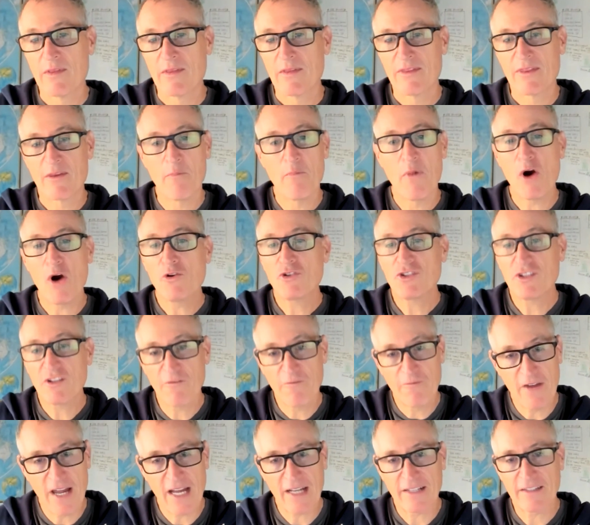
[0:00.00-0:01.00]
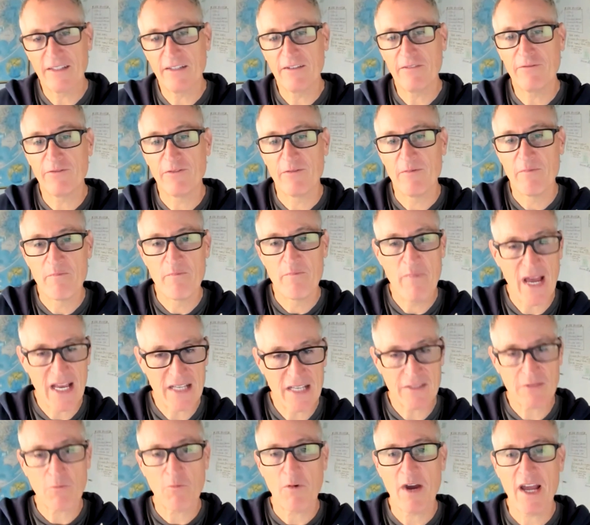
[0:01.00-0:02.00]
the most effective,
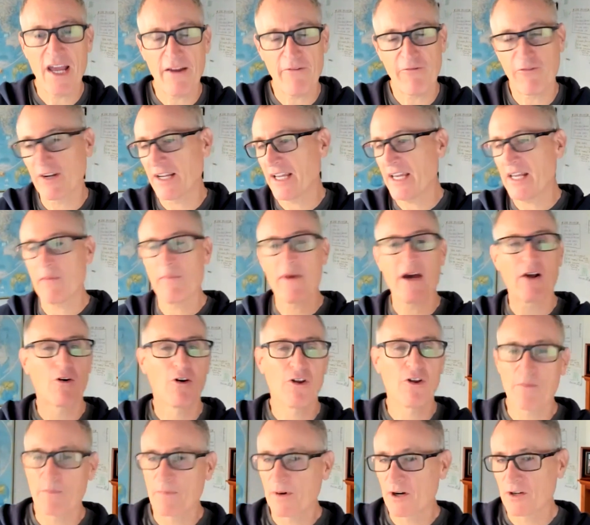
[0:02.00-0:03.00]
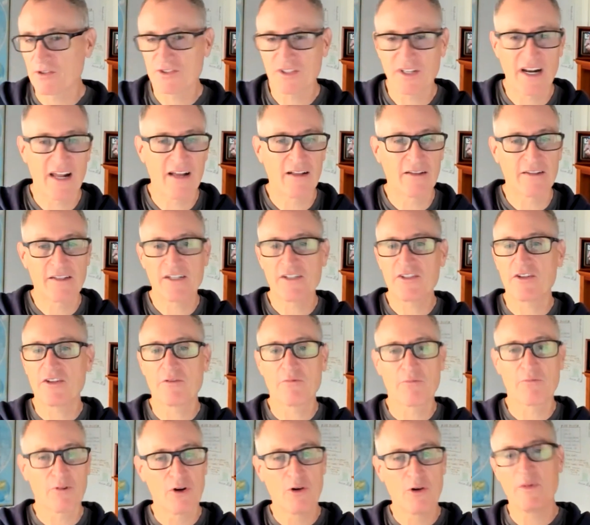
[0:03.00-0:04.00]
best way, forget about all the personalities in
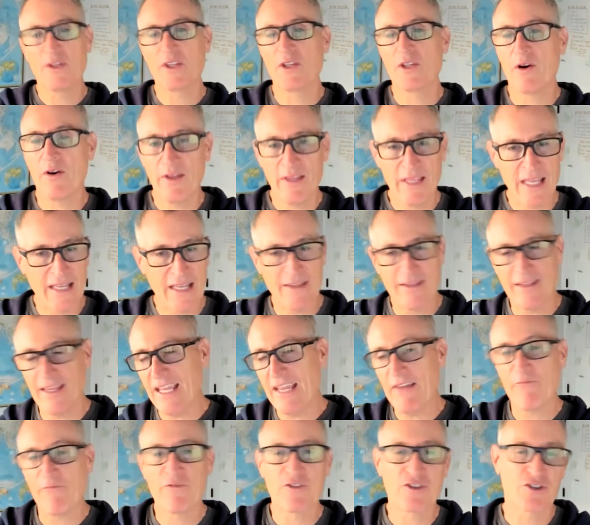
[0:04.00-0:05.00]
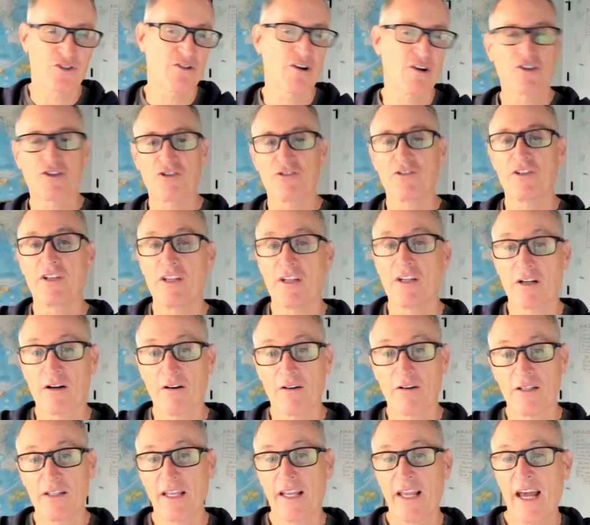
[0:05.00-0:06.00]
the room and the infrastructure that you
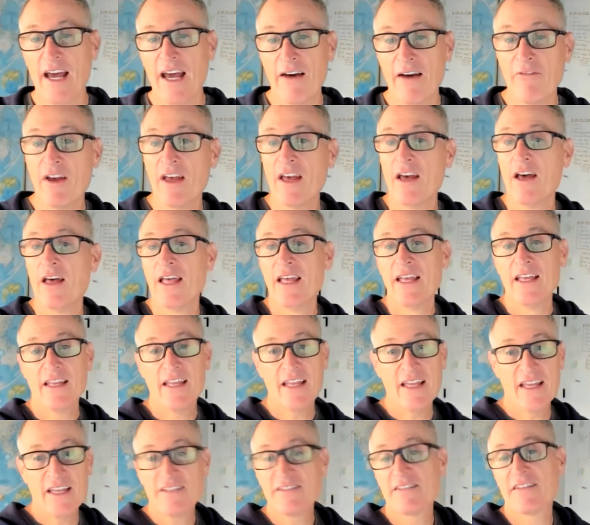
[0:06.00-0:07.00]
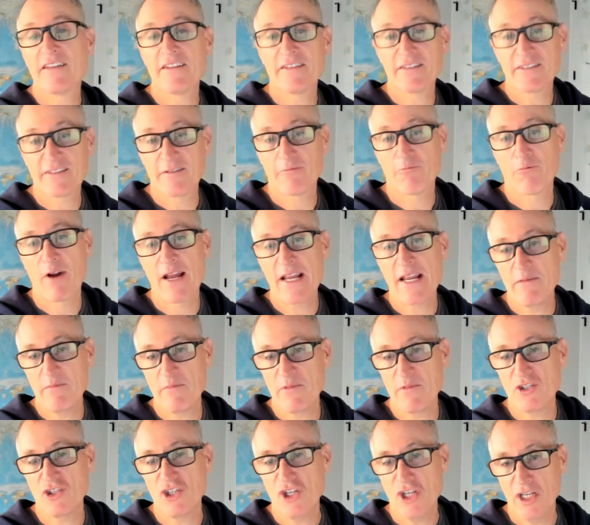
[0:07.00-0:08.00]
currently have, is this the right
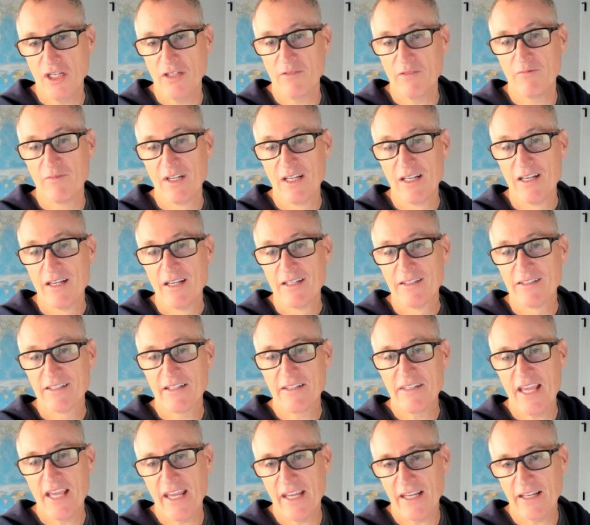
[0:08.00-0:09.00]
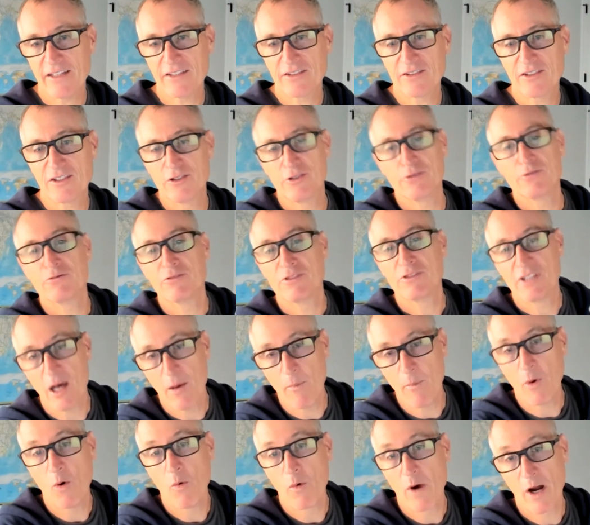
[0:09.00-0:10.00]
machine to take us to
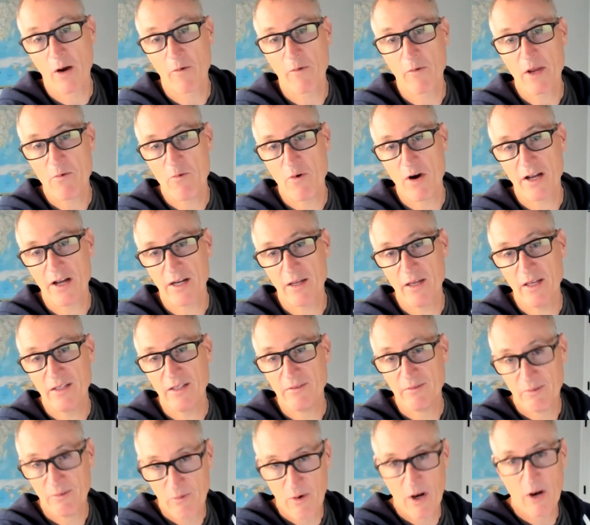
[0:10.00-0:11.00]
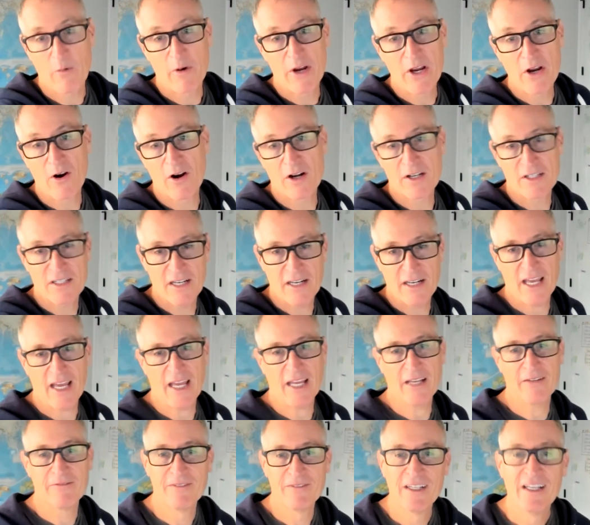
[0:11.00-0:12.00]
double where we are
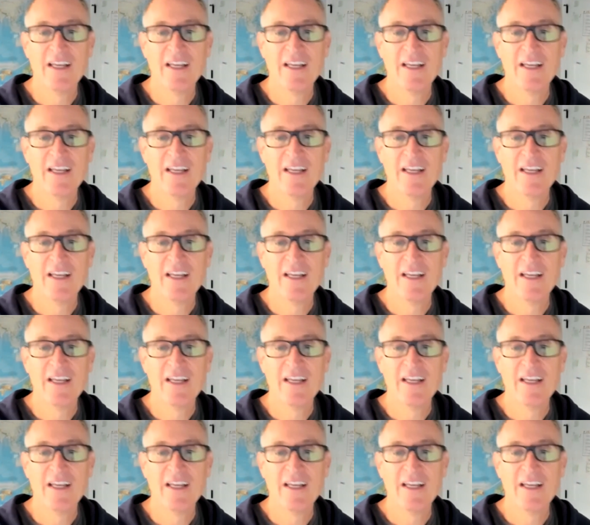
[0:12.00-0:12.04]
today?